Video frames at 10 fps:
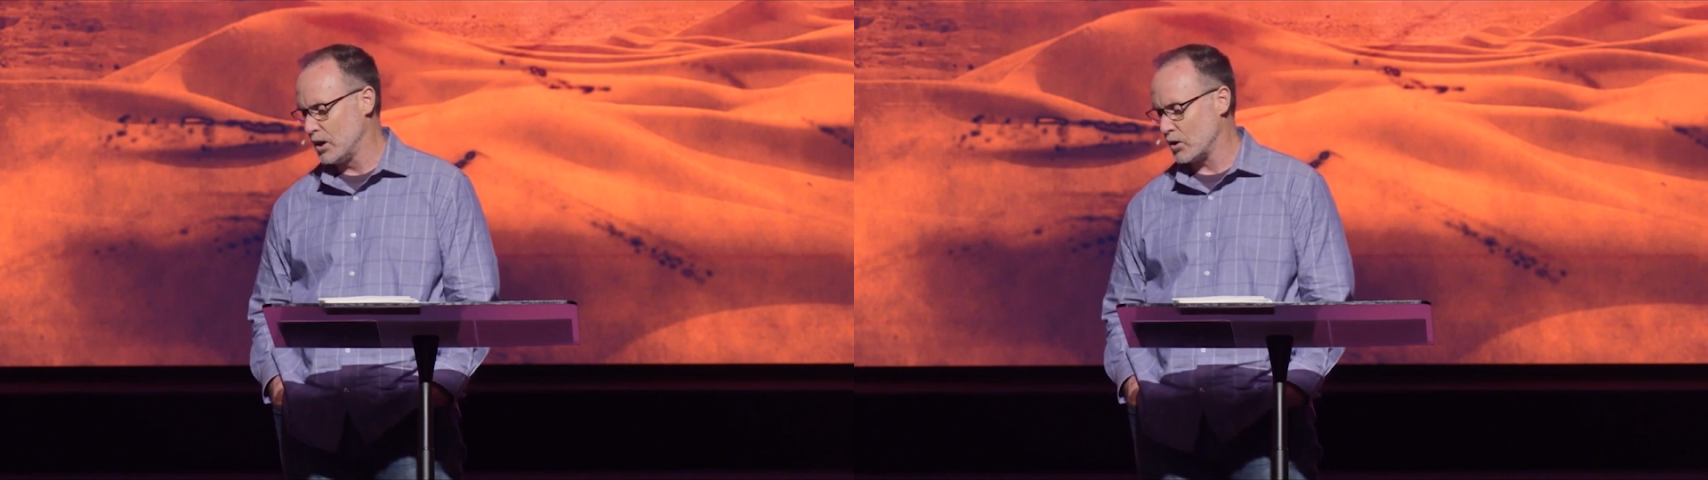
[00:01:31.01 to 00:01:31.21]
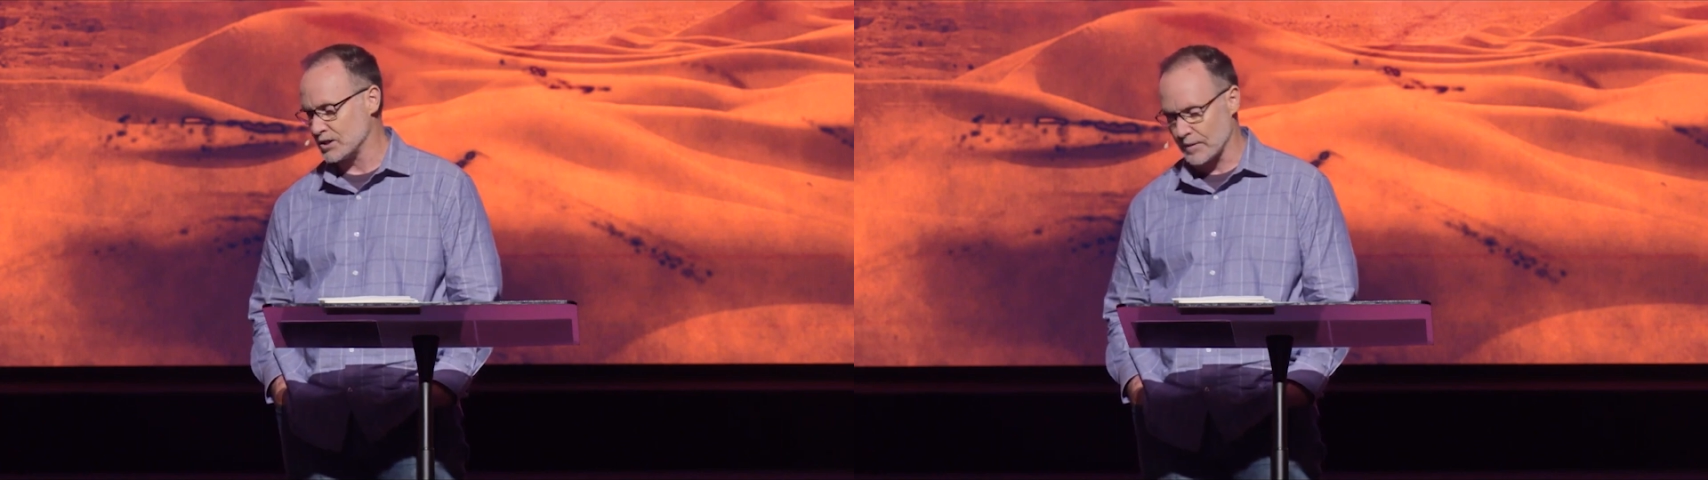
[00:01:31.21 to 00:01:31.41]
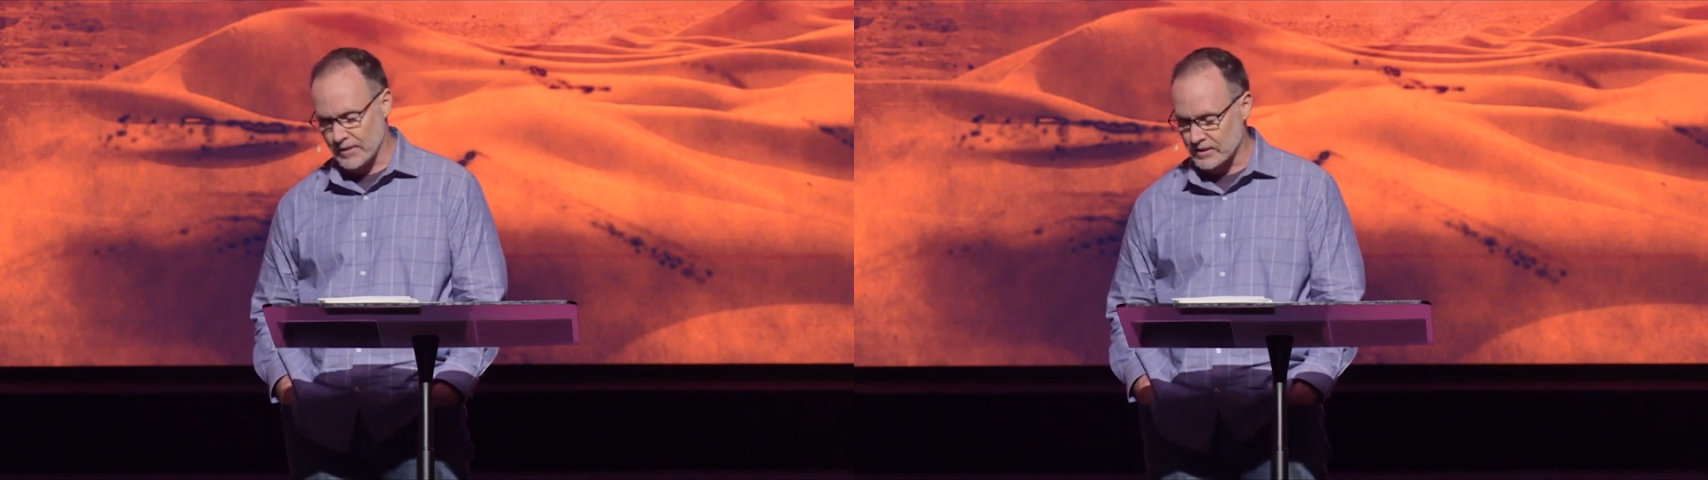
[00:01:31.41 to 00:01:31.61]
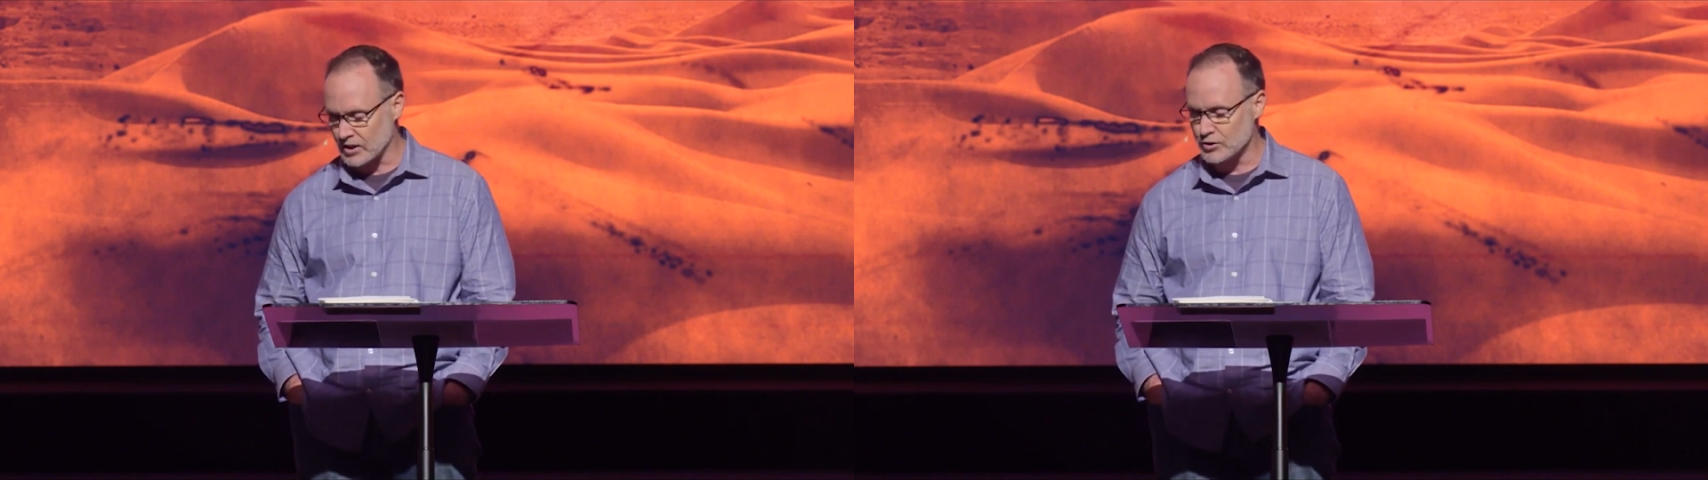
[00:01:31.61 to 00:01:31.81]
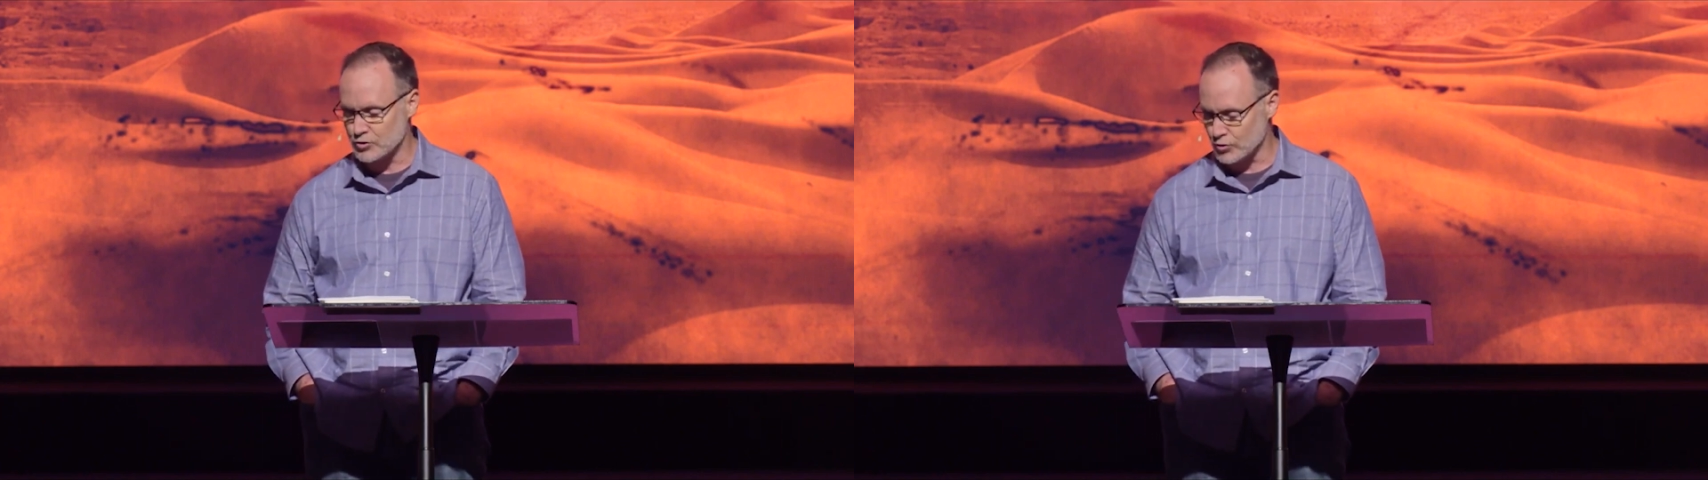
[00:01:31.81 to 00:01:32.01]
or something that's
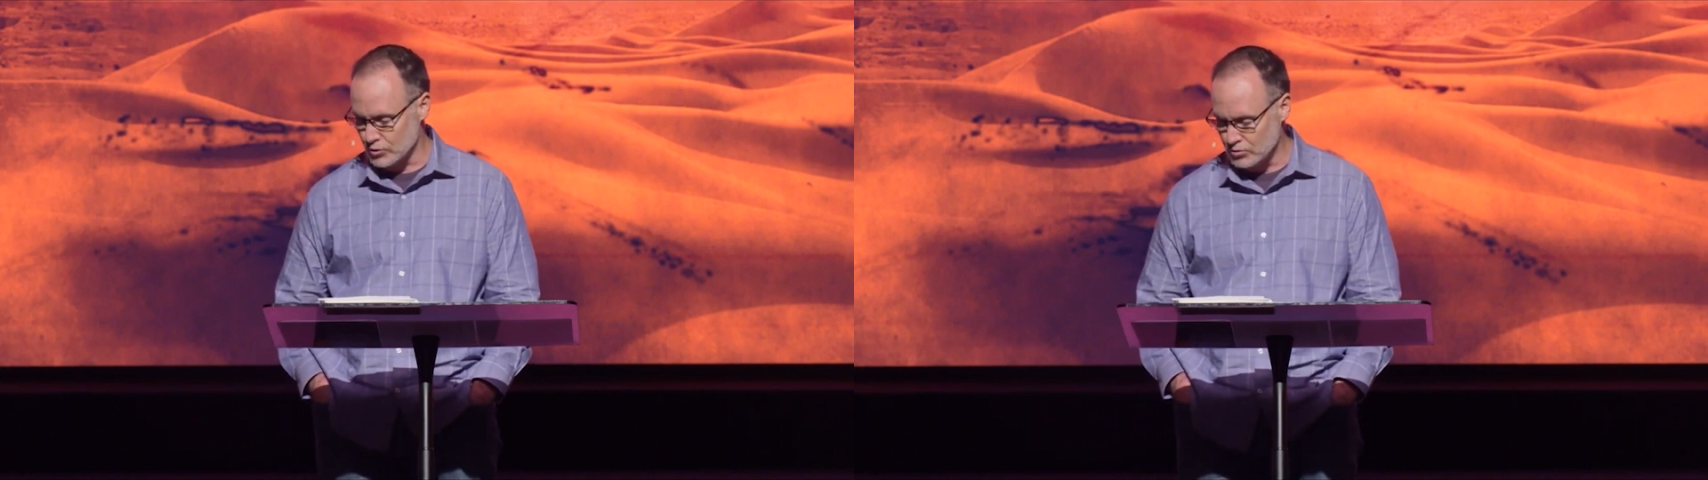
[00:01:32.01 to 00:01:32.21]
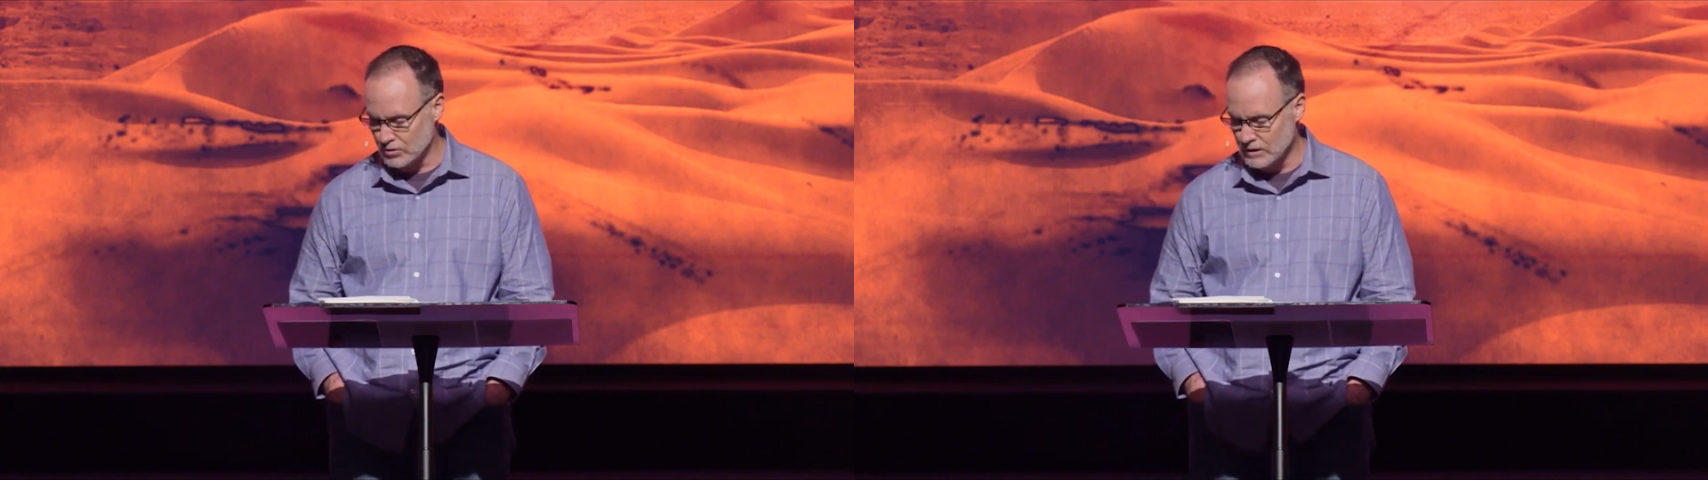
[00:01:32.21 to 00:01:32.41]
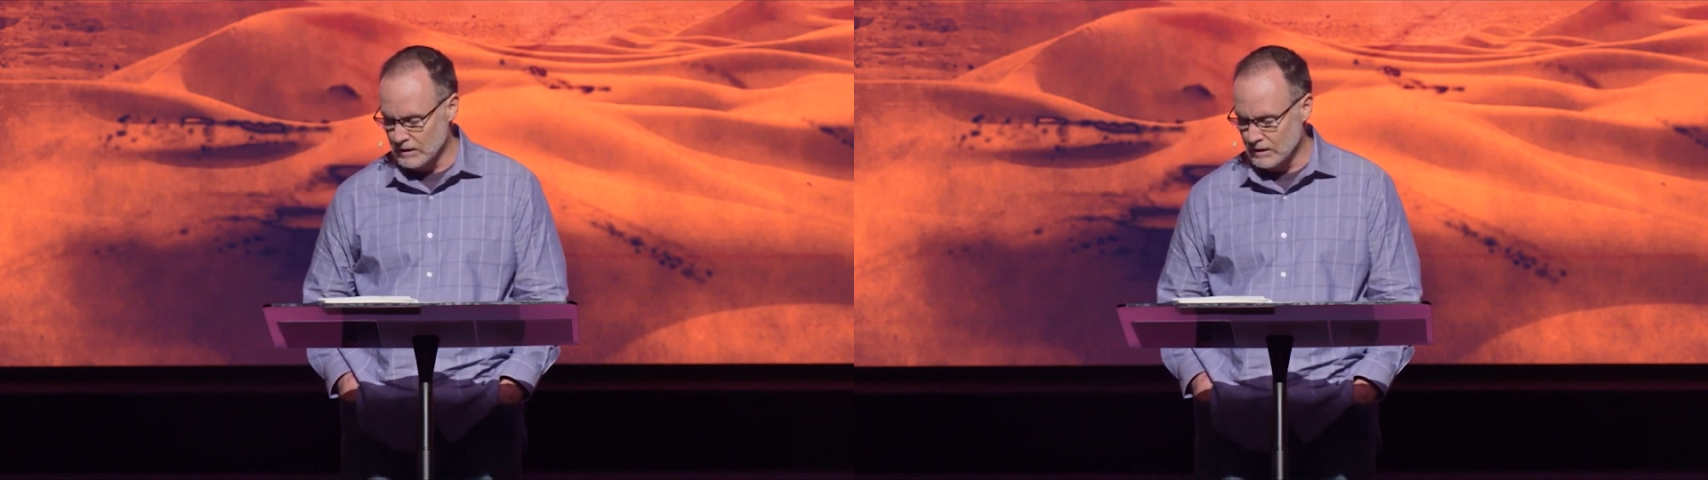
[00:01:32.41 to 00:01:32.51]
untrue.